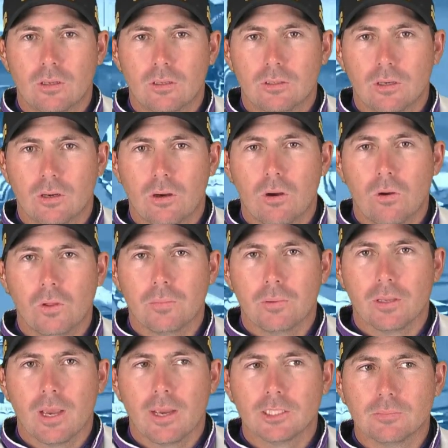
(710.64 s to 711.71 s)
whole heap of
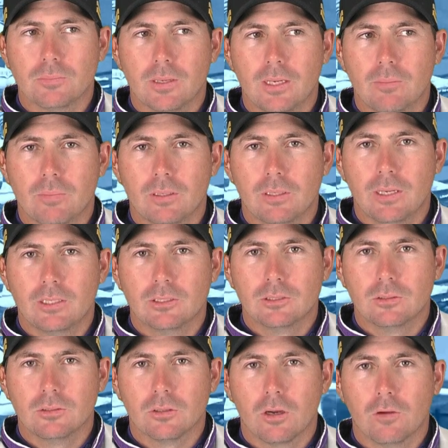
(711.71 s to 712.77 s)
gate speed, but yet he's
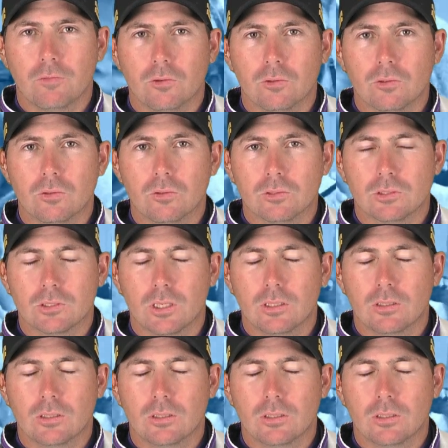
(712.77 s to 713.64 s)
still a go-forward horse, so